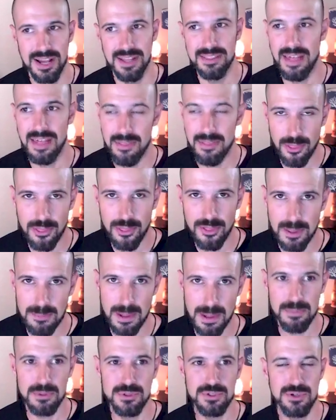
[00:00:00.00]
The other thing that
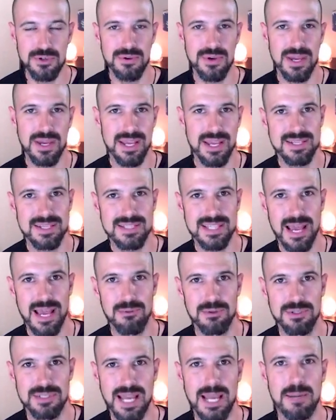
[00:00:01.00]
people do is they
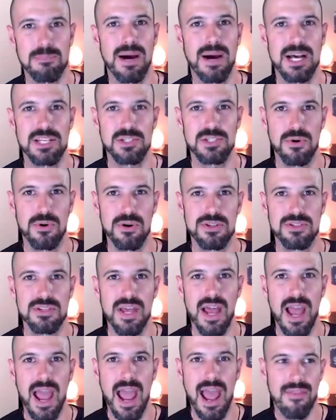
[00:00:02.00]
will take passwords